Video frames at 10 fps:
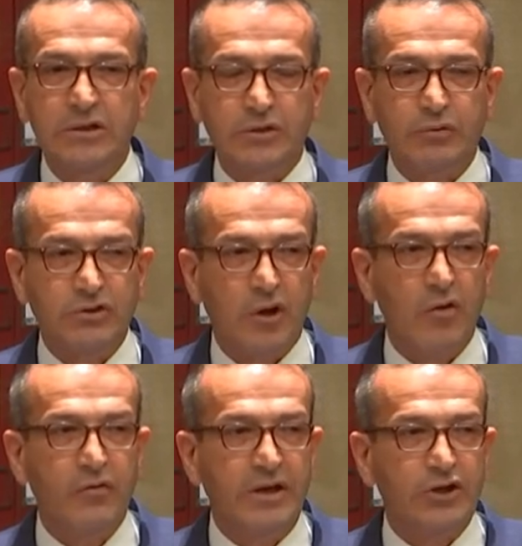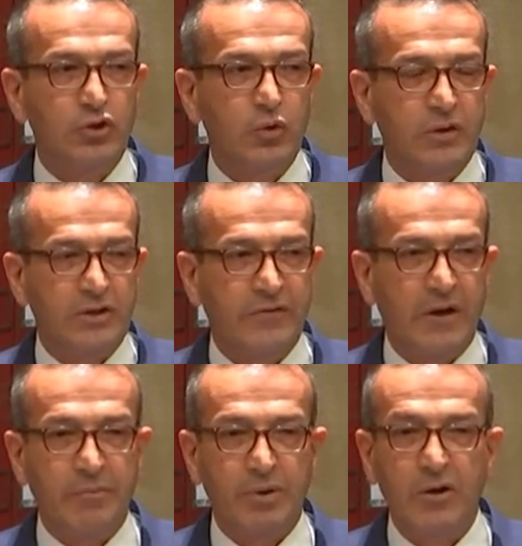to resolve an issue with a
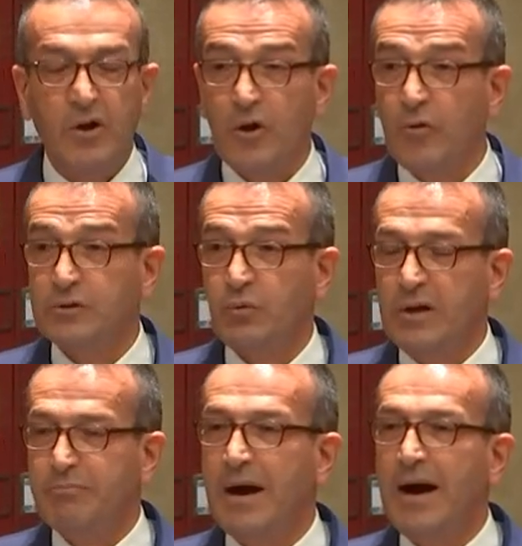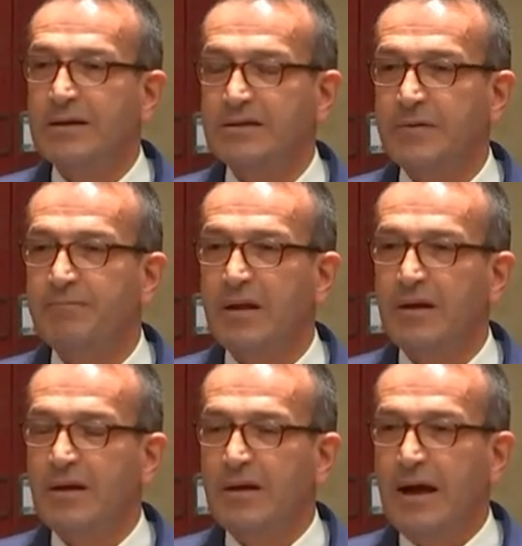developer who was a willing party.
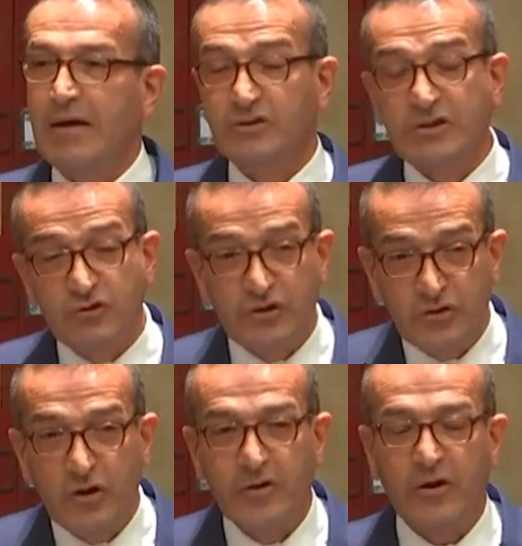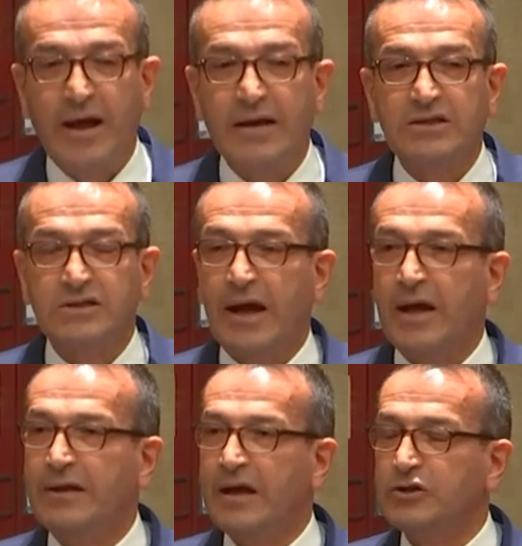And it was interesting to note, I
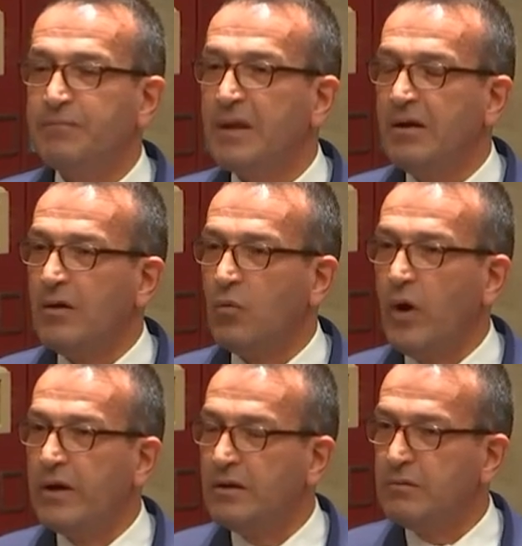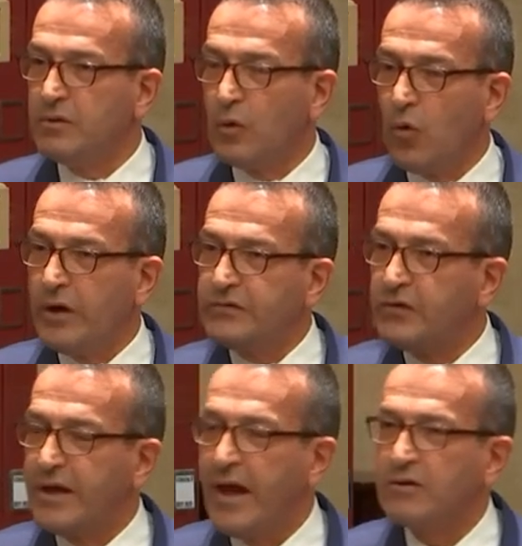understand that when the lawyers for
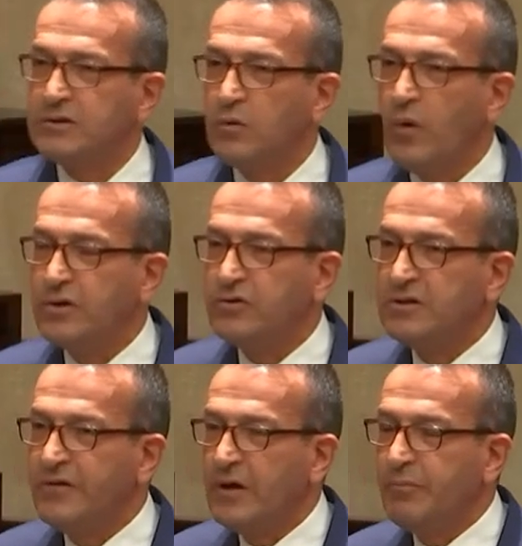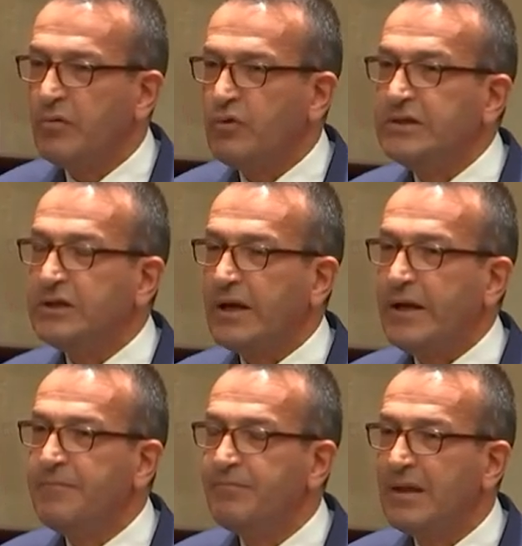the council went to the developer
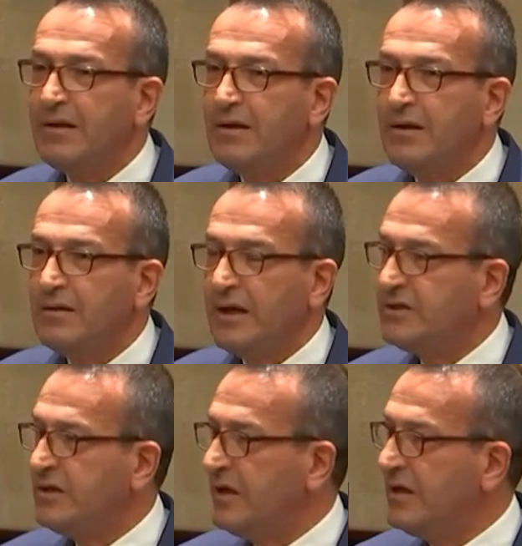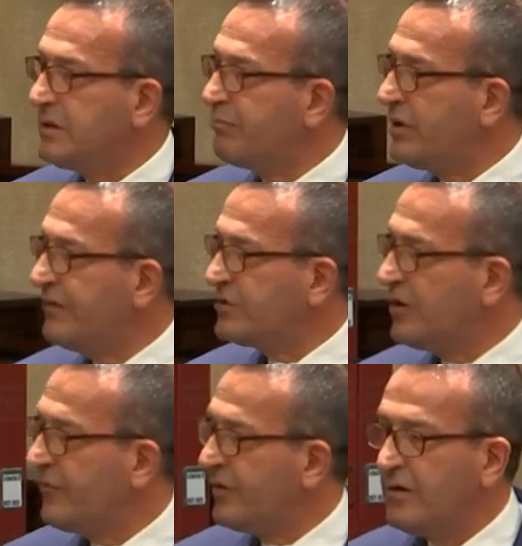recently, they said, is the previous
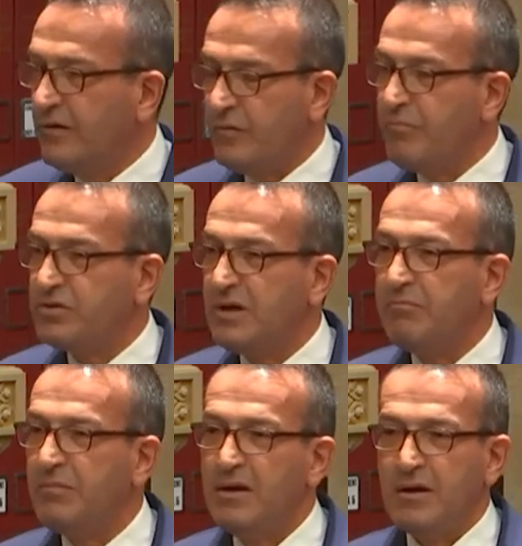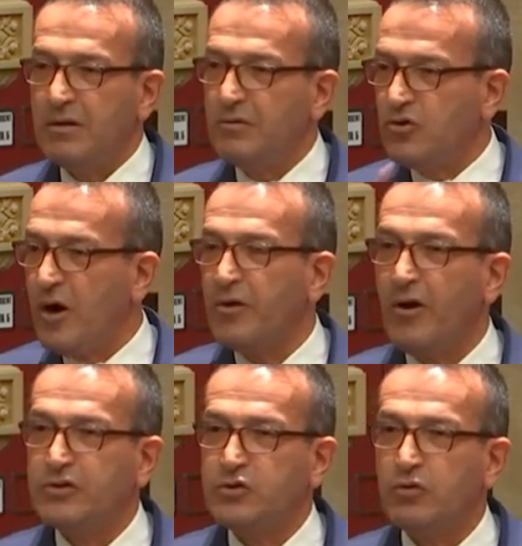offer from some time
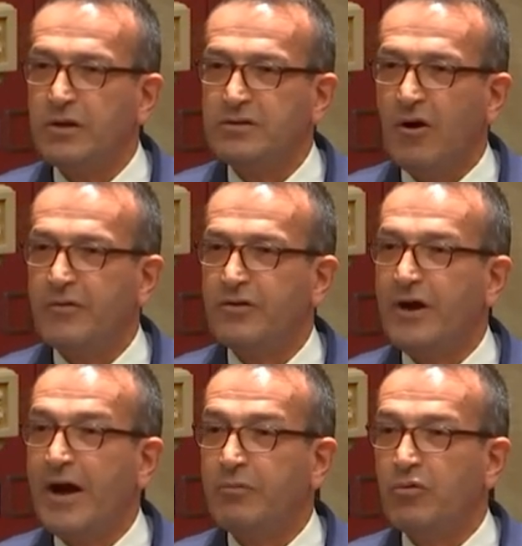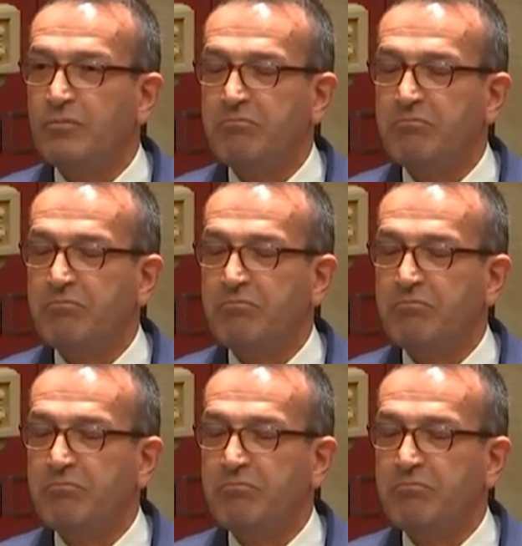ago still on the table?